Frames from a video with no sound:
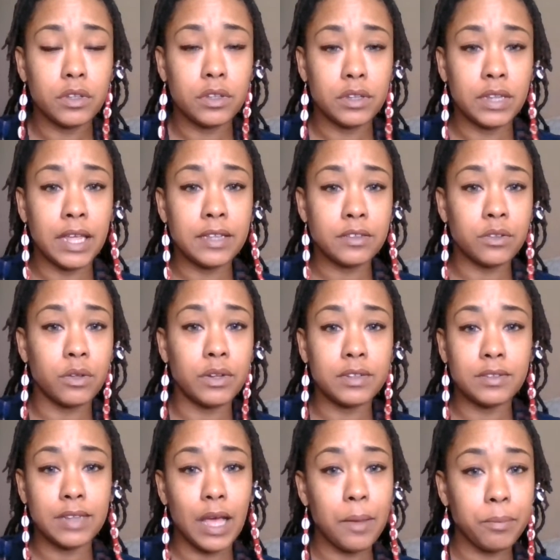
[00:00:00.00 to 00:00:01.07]
that's going to
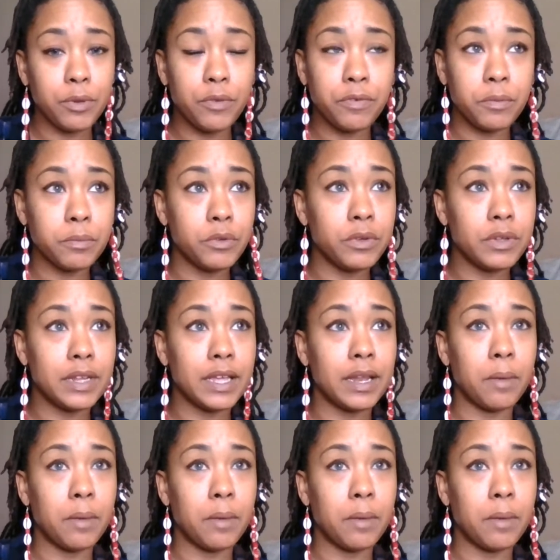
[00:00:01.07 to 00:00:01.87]
stop you from doing that.